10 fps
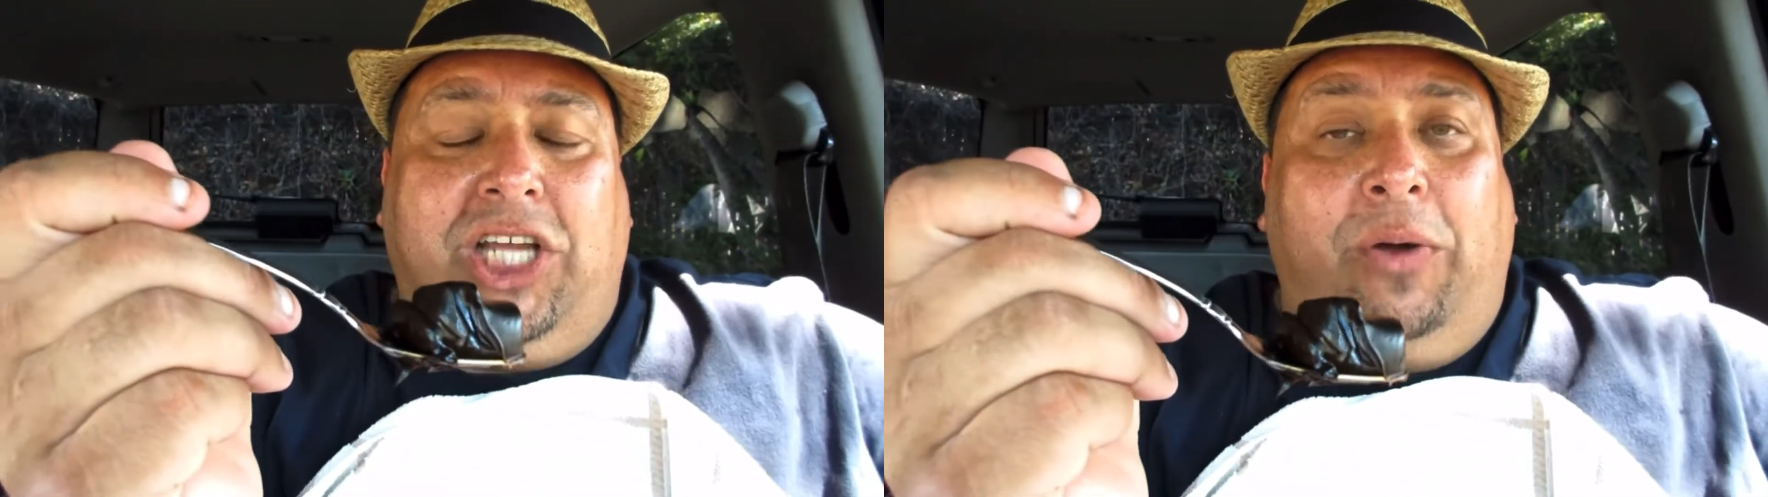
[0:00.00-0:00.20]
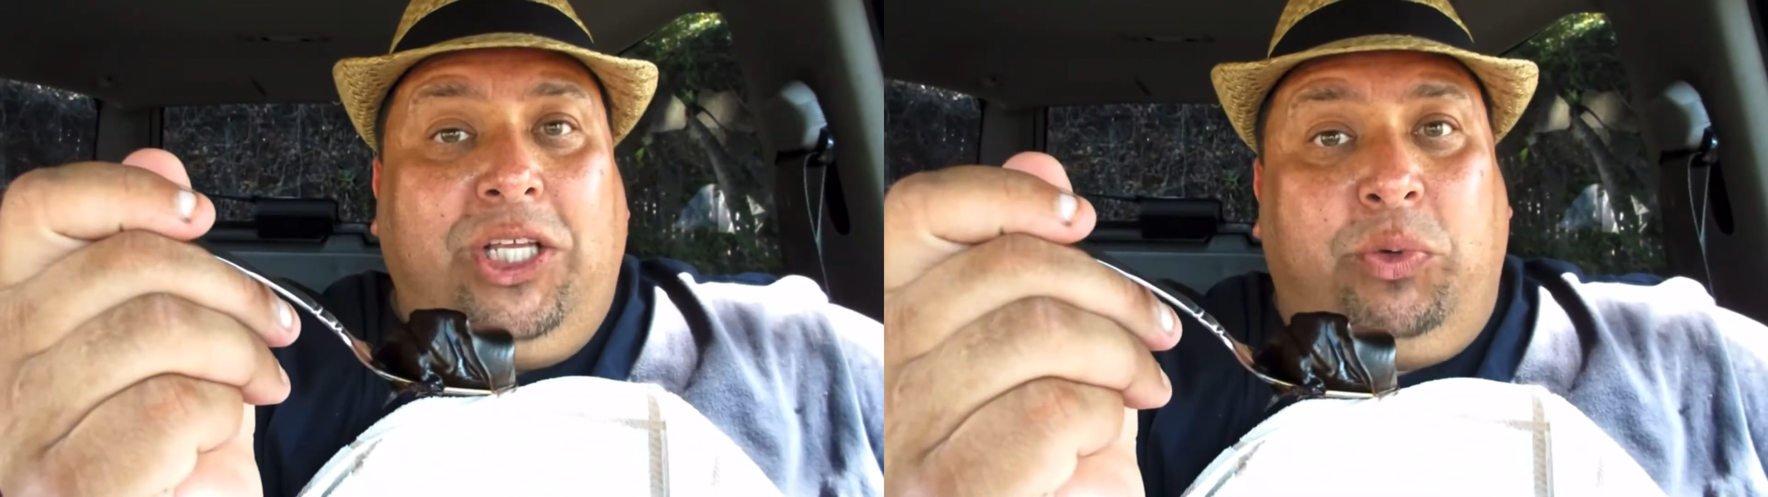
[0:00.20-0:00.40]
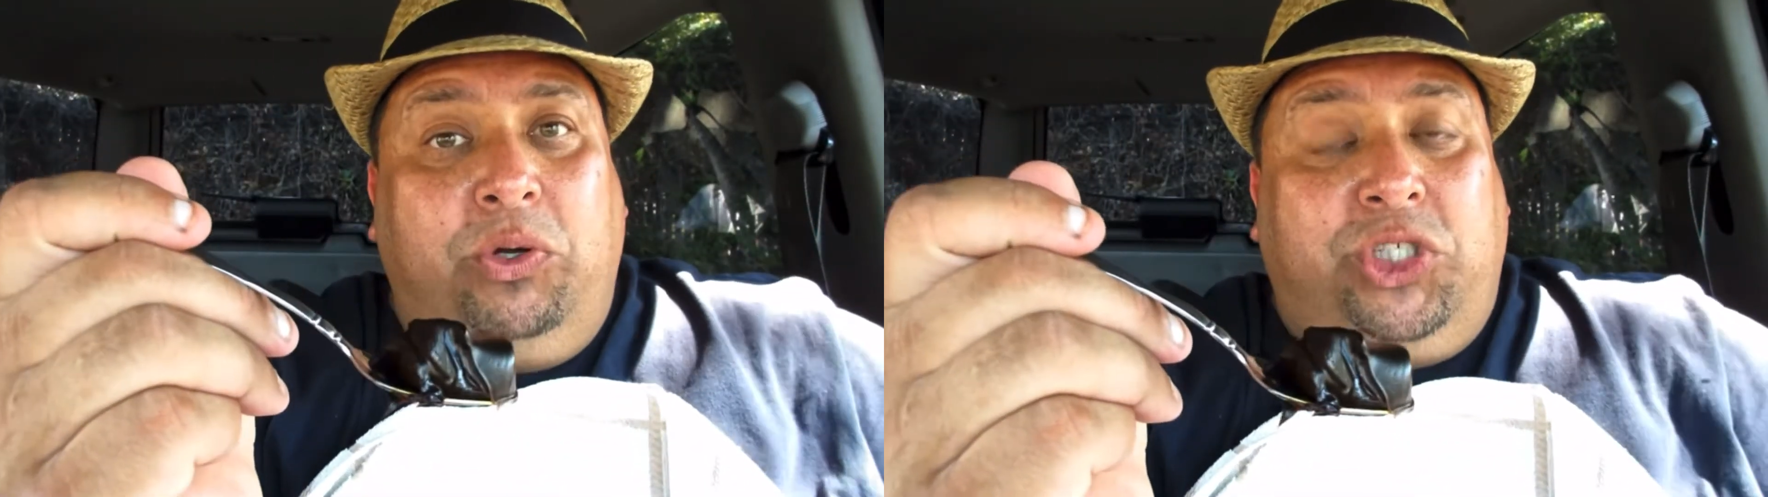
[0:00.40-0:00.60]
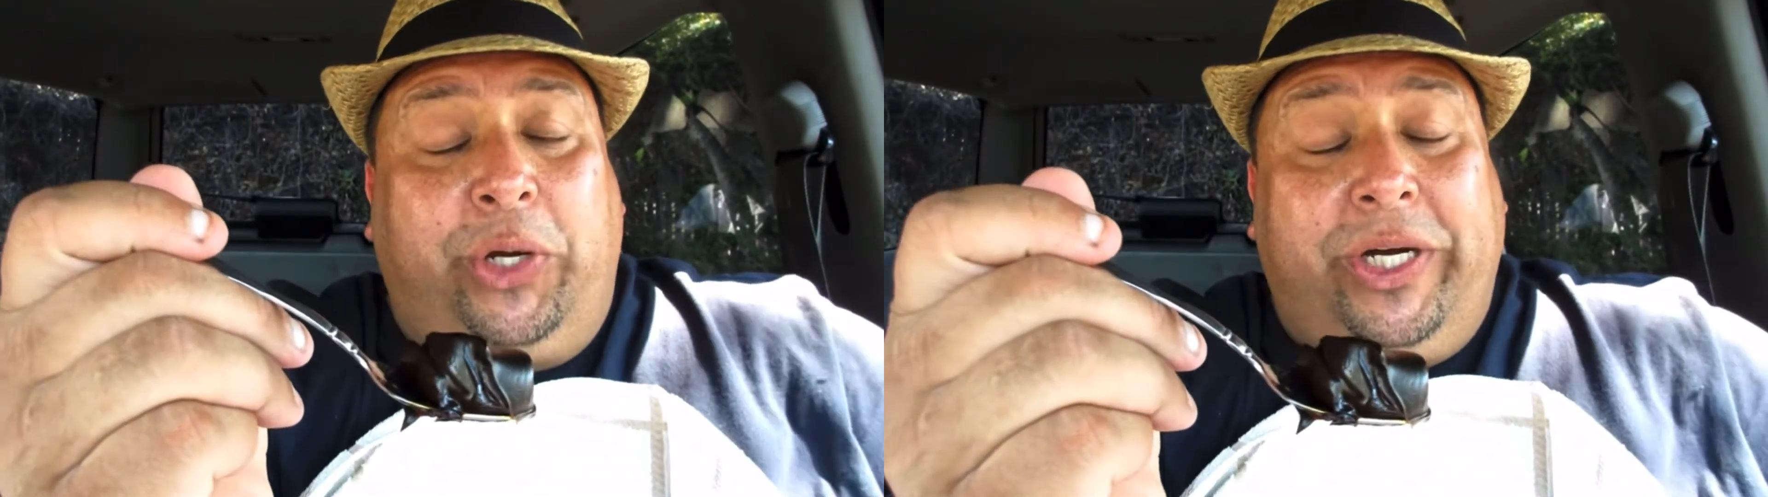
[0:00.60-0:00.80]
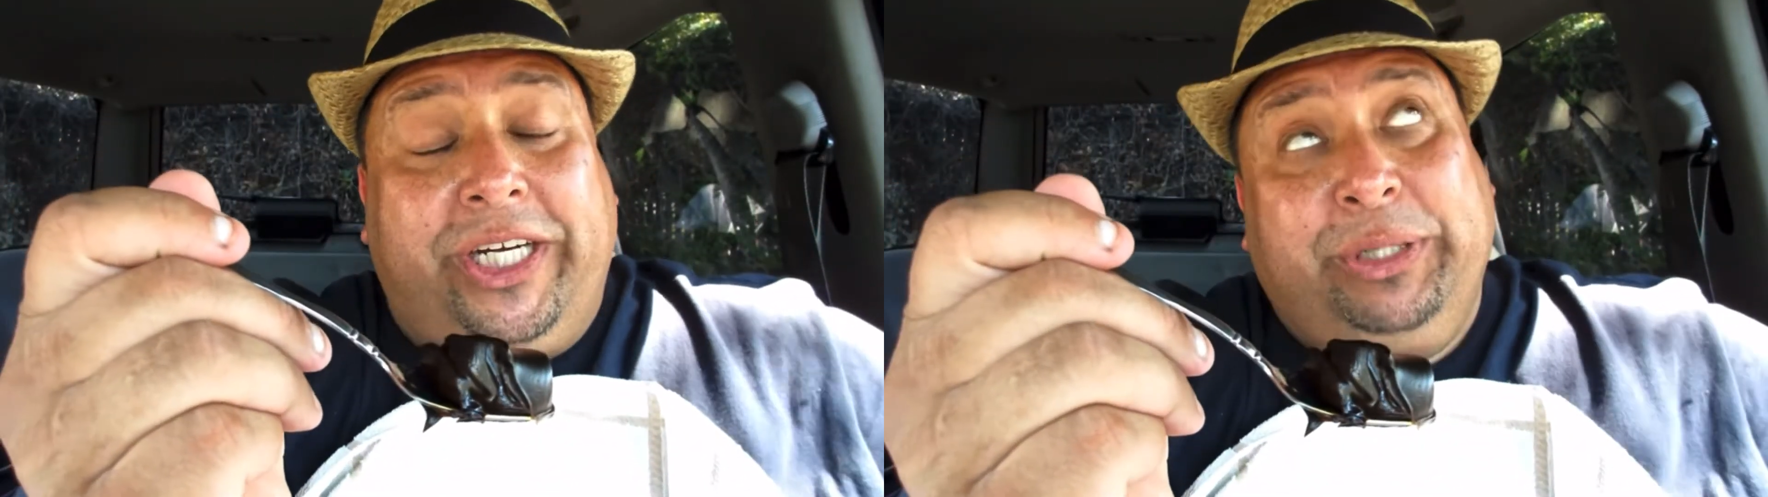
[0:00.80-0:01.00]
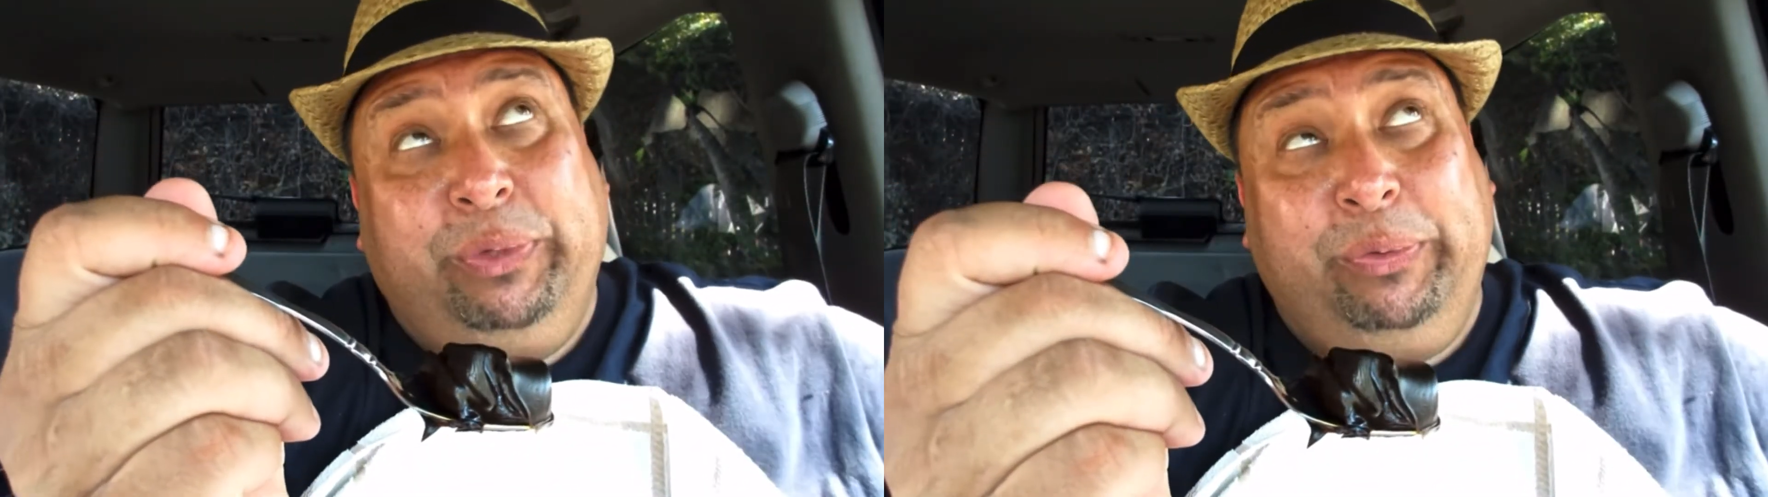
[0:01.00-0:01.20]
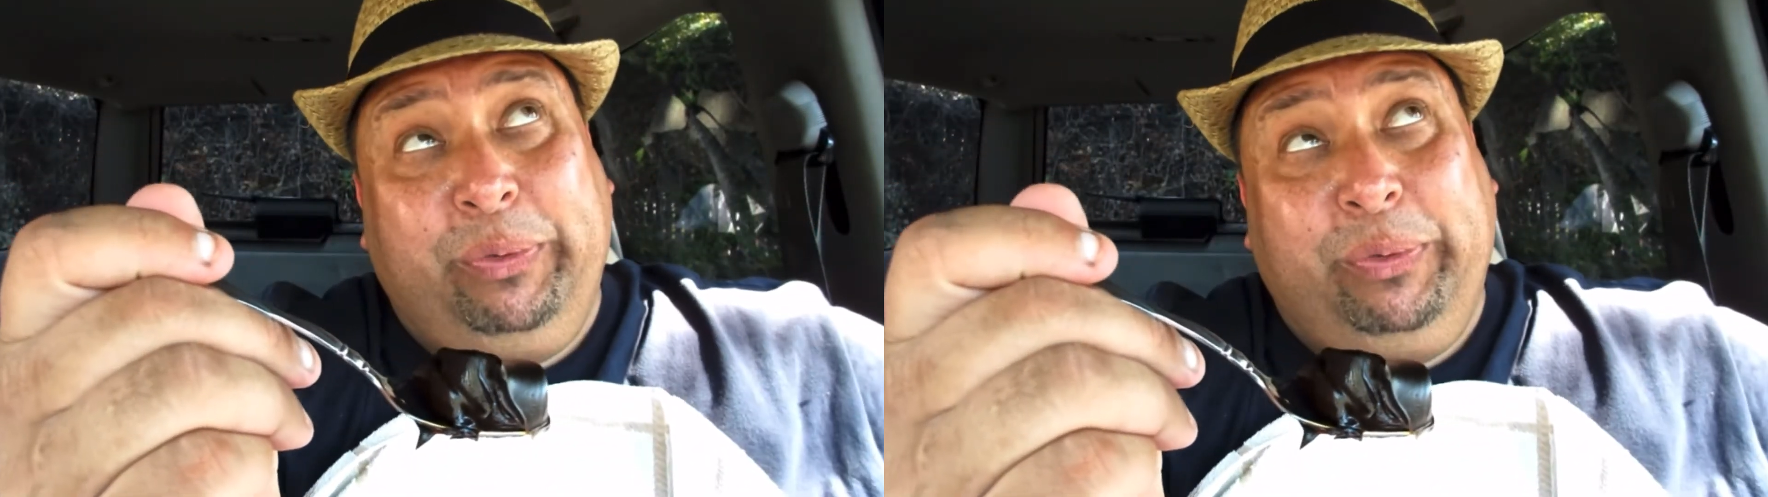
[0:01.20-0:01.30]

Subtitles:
Joey's World Tour.